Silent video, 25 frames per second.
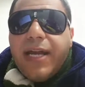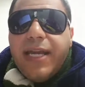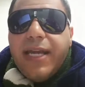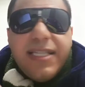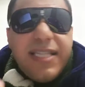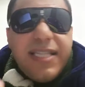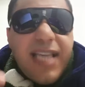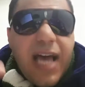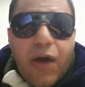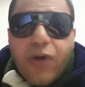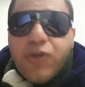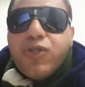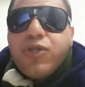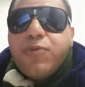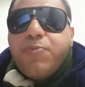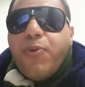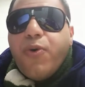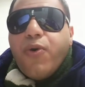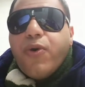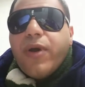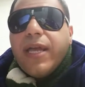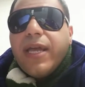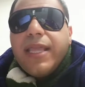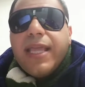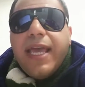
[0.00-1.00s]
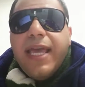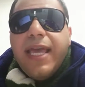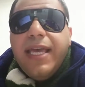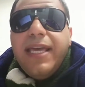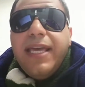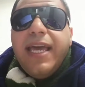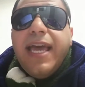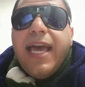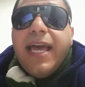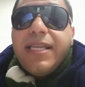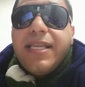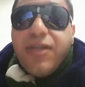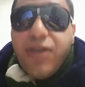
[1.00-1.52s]
He's outspoken.
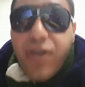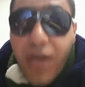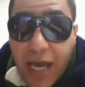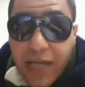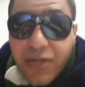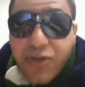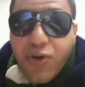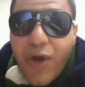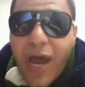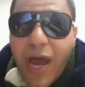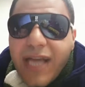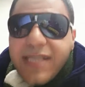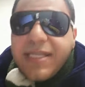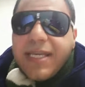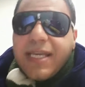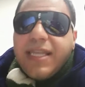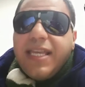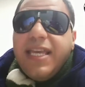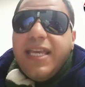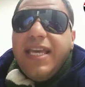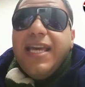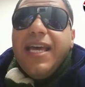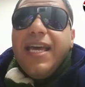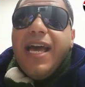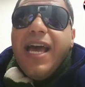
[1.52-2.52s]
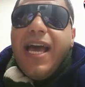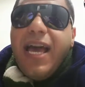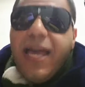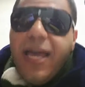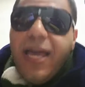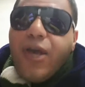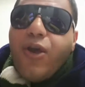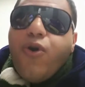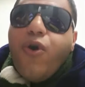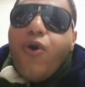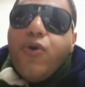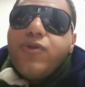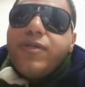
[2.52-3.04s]
He attracts it.
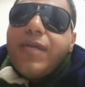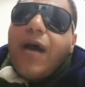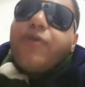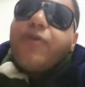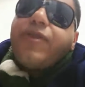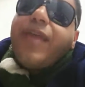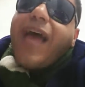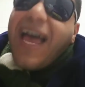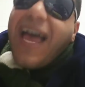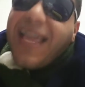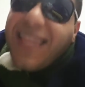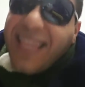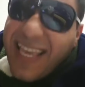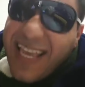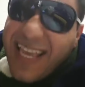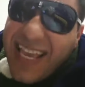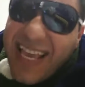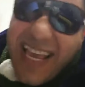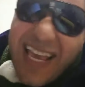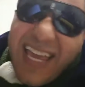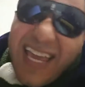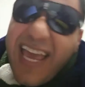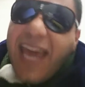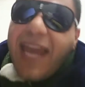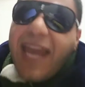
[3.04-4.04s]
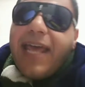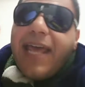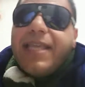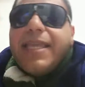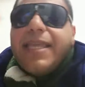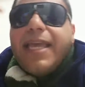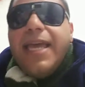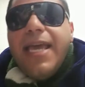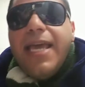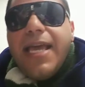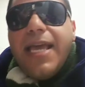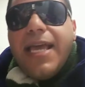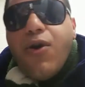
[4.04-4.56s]
He goes out and get it.
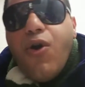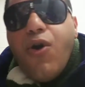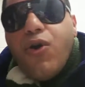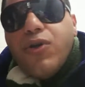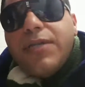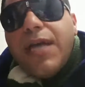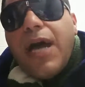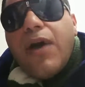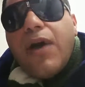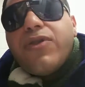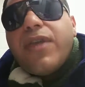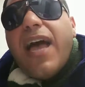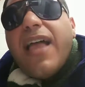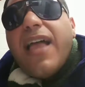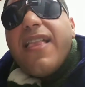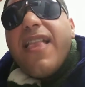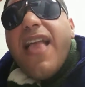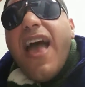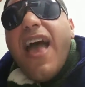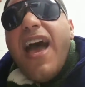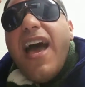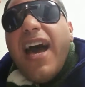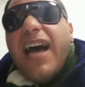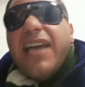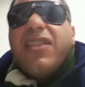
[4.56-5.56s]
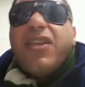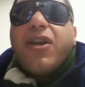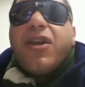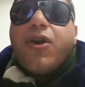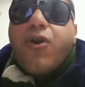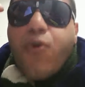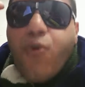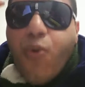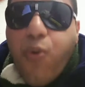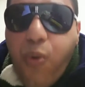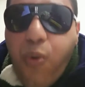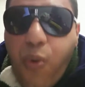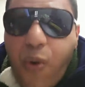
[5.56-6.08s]
He goes out and
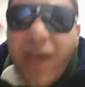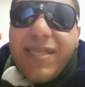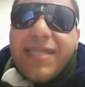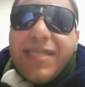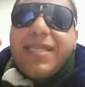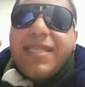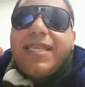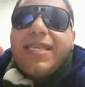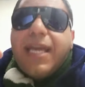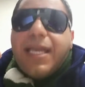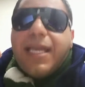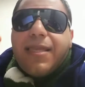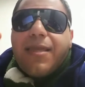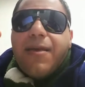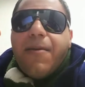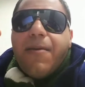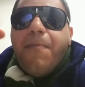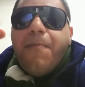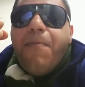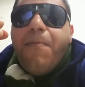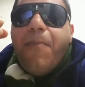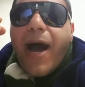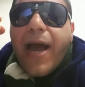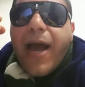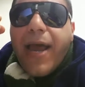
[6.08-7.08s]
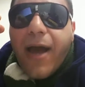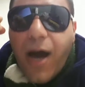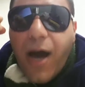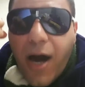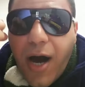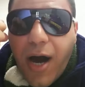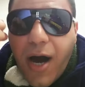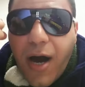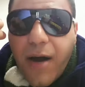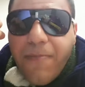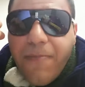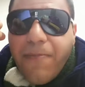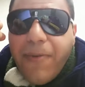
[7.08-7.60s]
request it by
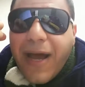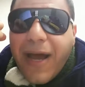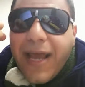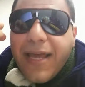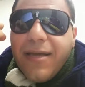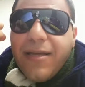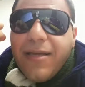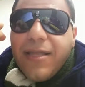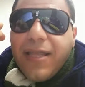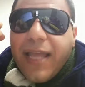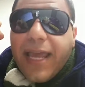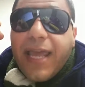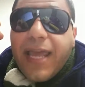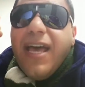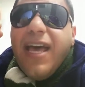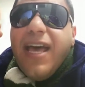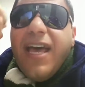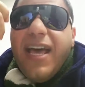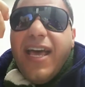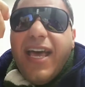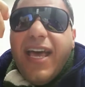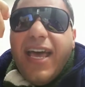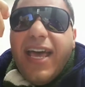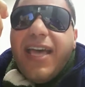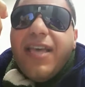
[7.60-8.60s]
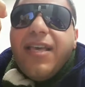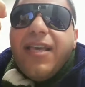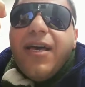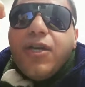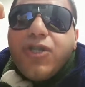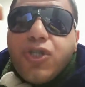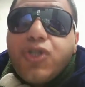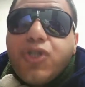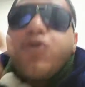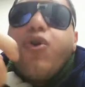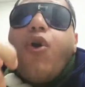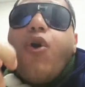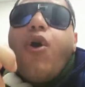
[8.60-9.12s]
like
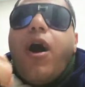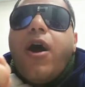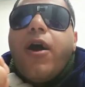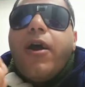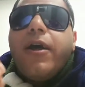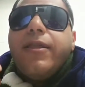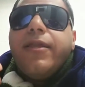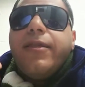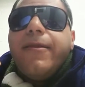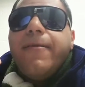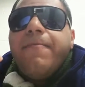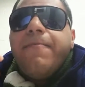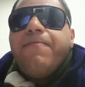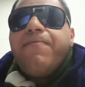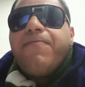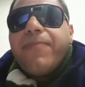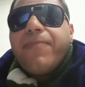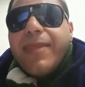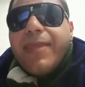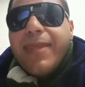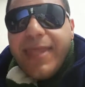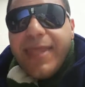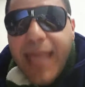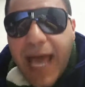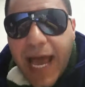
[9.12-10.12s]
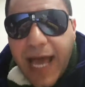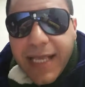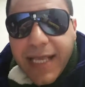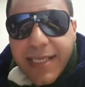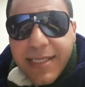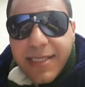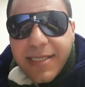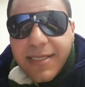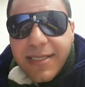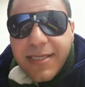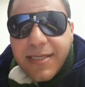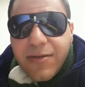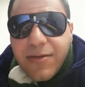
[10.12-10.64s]
so hard.
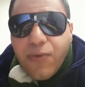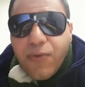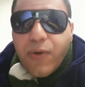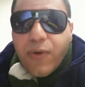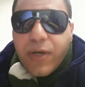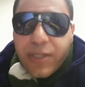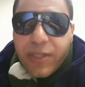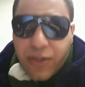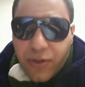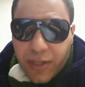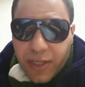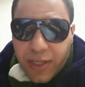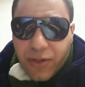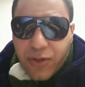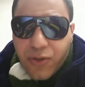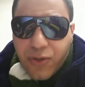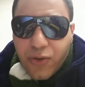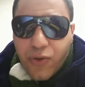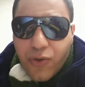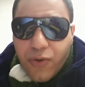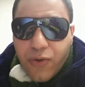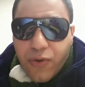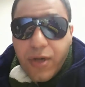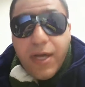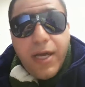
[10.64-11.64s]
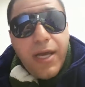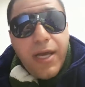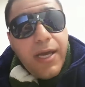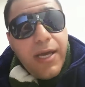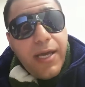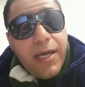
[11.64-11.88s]
That's what you need to do.